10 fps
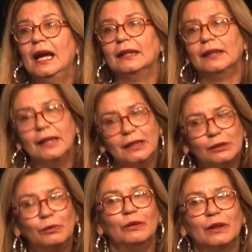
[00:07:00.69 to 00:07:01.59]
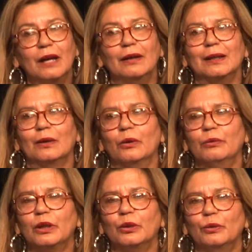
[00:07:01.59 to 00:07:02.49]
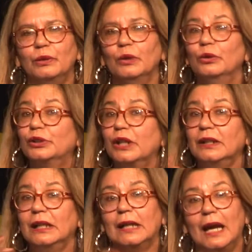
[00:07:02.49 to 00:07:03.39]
And then as we were going along, we thought we also need